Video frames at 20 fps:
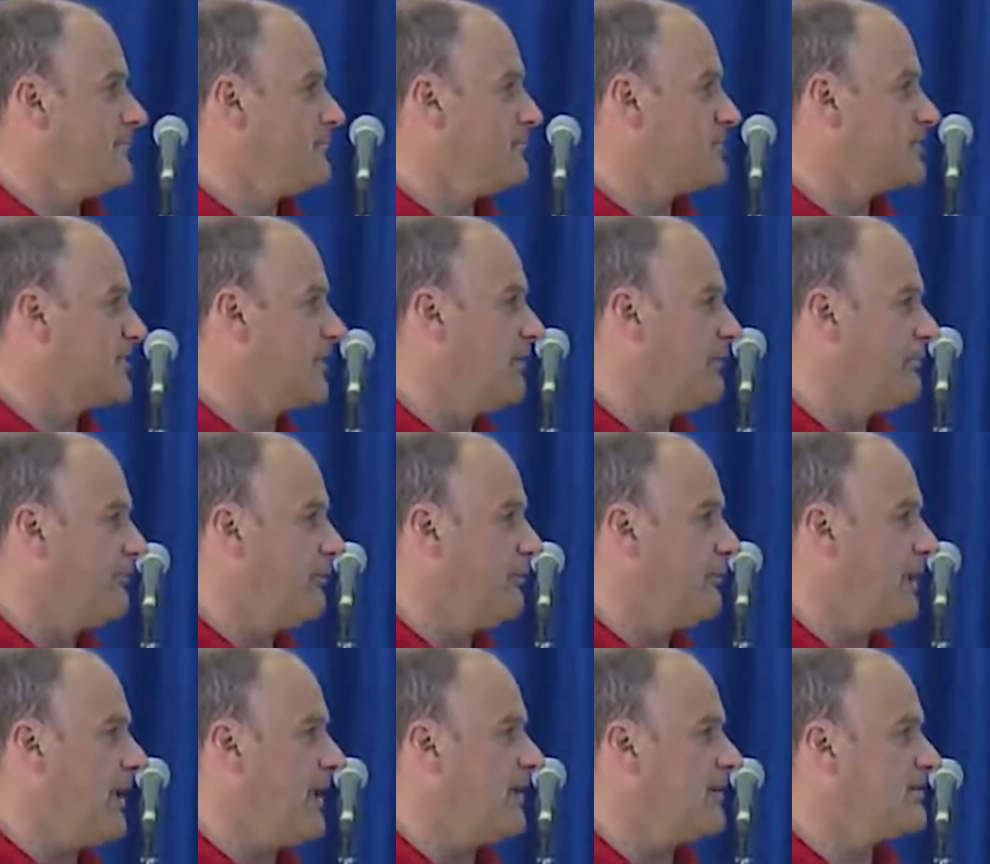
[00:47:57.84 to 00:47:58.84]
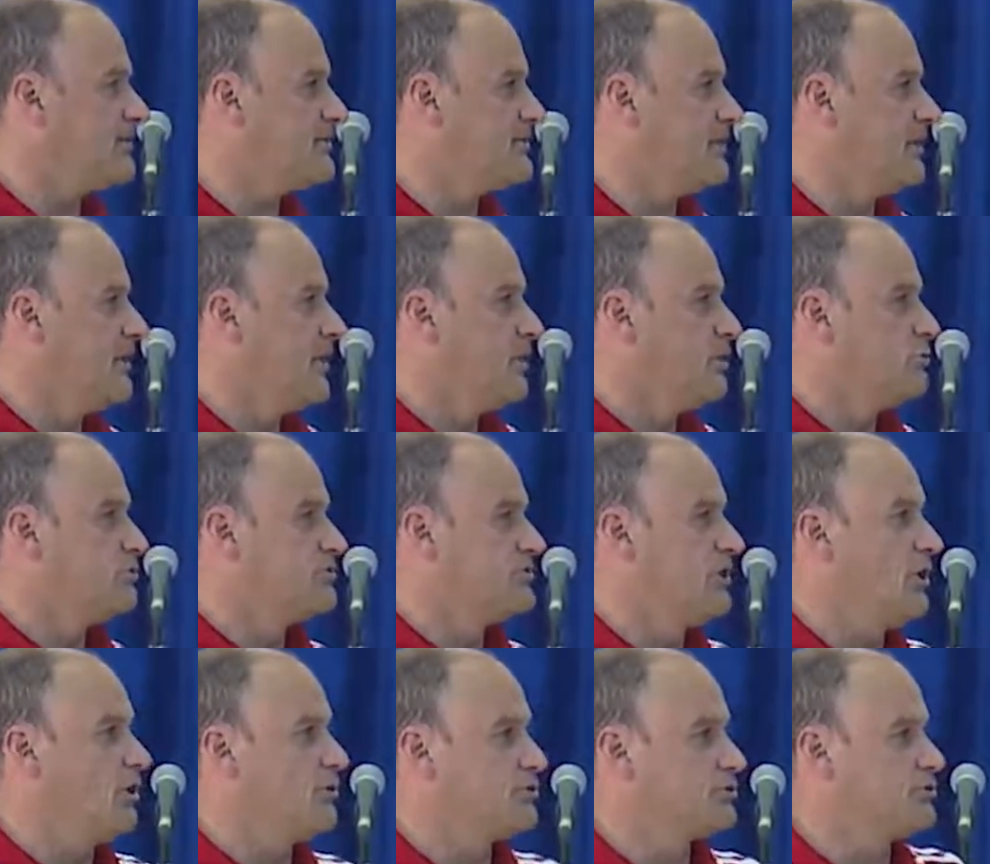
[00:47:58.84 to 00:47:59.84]
skillful players. You see
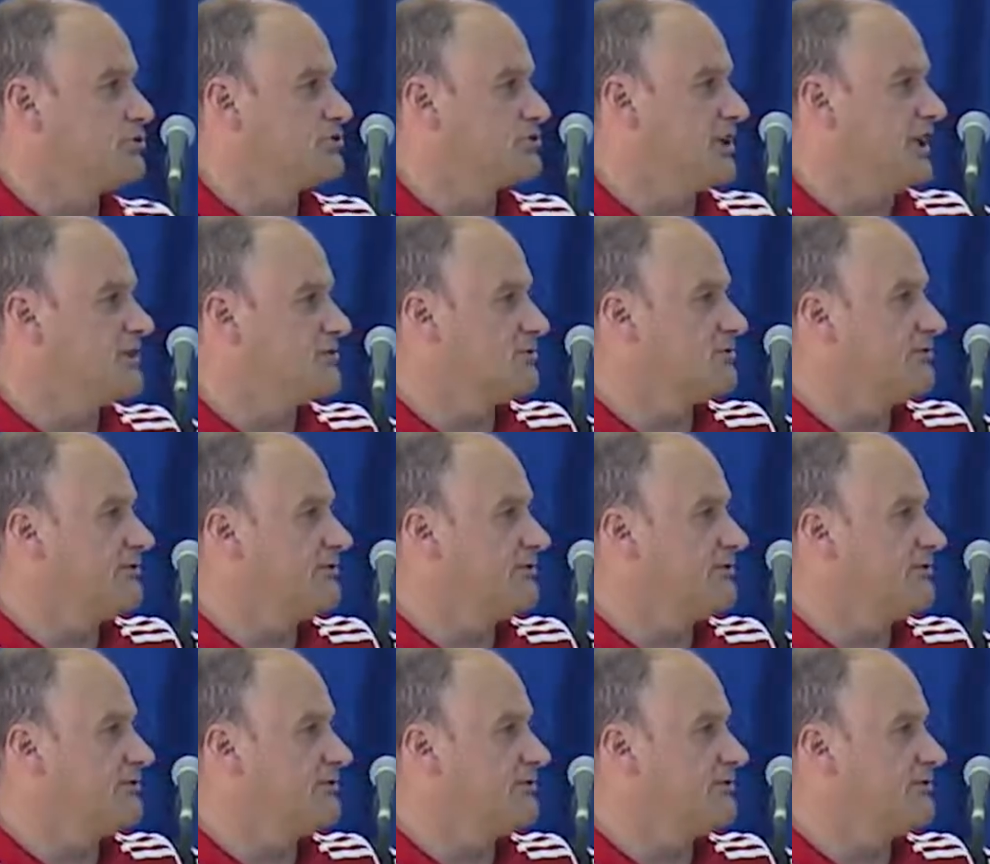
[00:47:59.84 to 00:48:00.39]
also central